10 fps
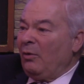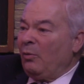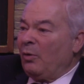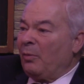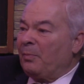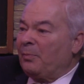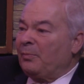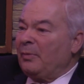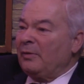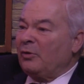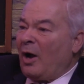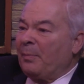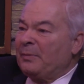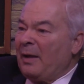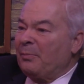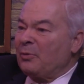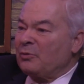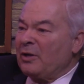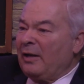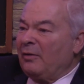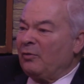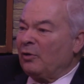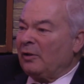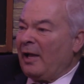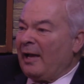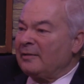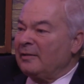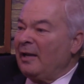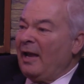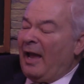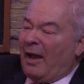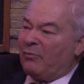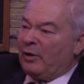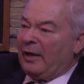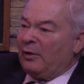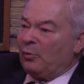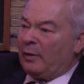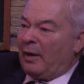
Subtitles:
were top 10% of your class? Every hand went up.